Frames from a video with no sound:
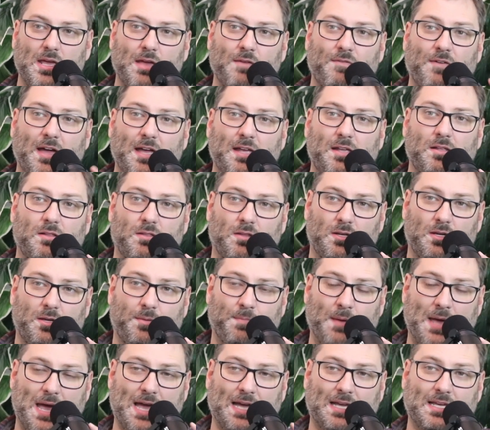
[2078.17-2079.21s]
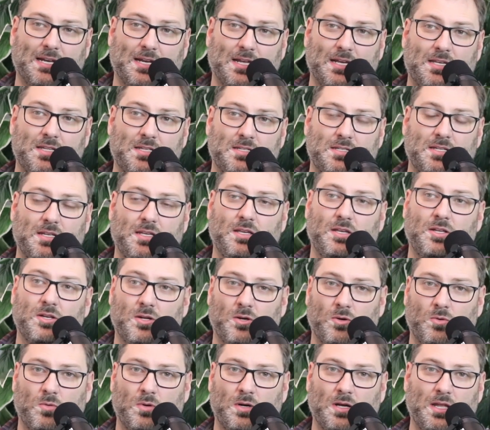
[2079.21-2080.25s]
If I can look back and I can see, you
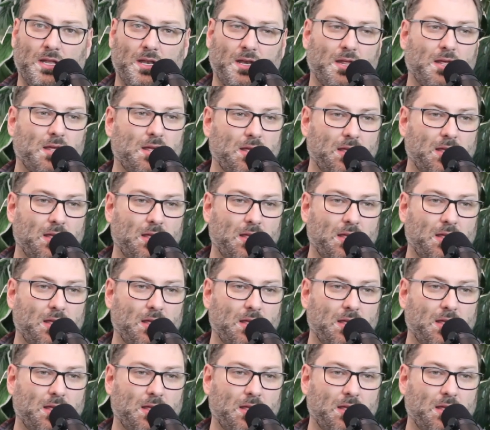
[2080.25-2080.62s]
know what?